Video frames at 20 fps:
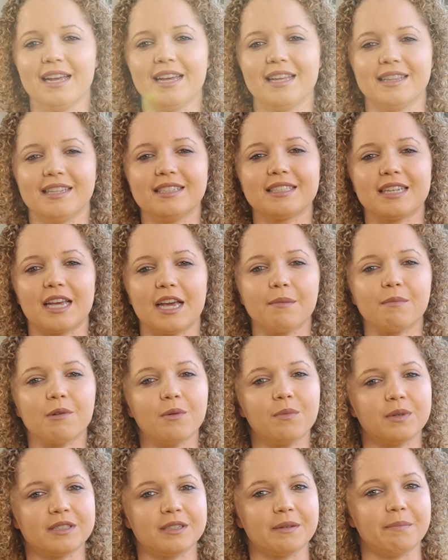This camera
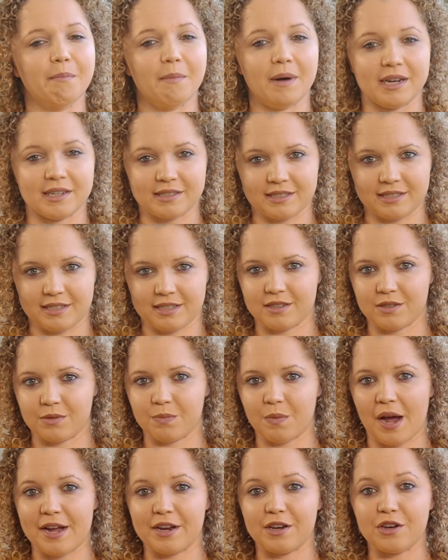was a must since
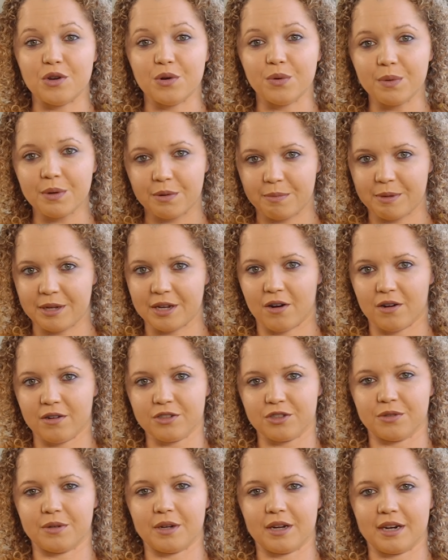I knew we would be
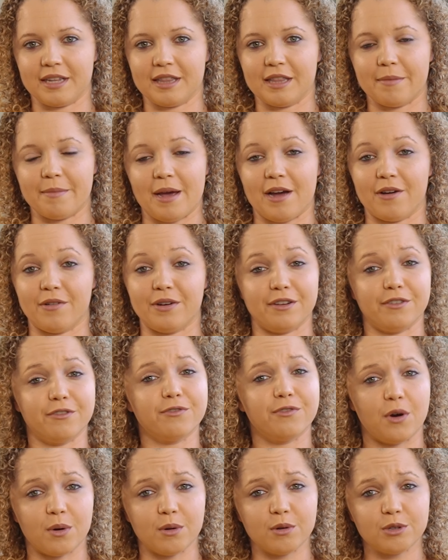also cutting them out in
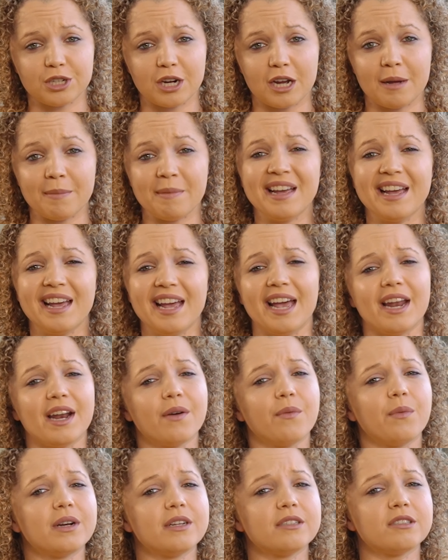Photoshop, and I
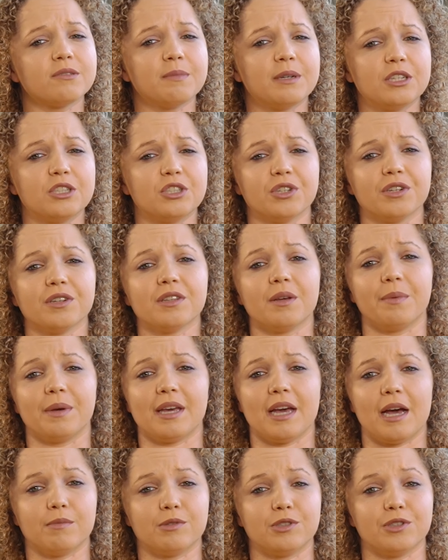wanted to make sure that we
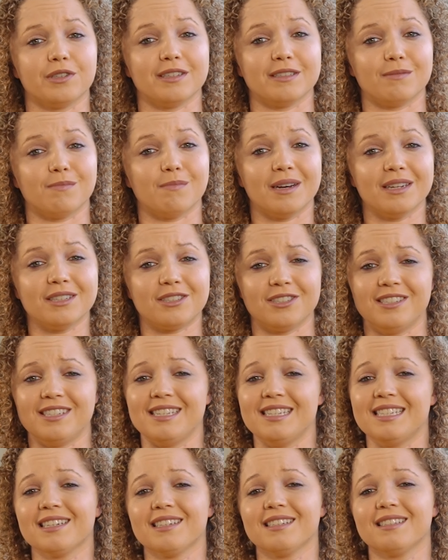captured as much
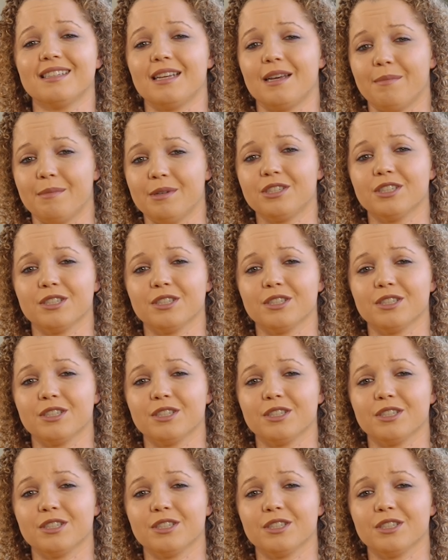detail in the image